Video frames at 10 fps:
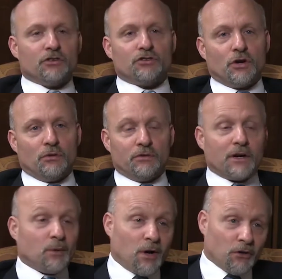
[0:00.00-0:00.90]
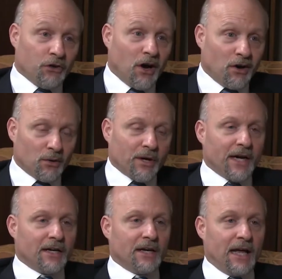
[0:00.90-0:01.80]
So very well
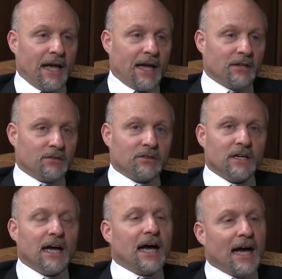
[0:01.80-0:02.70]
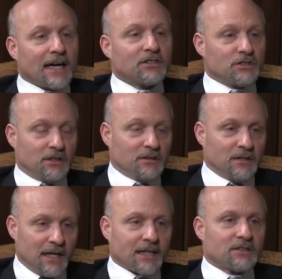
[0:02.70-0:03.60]
tolerated and excellent,
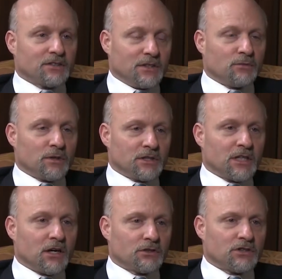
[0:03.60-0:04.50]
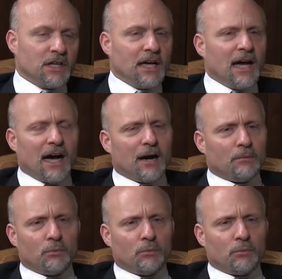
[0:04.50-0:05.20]
excellent results. Uh,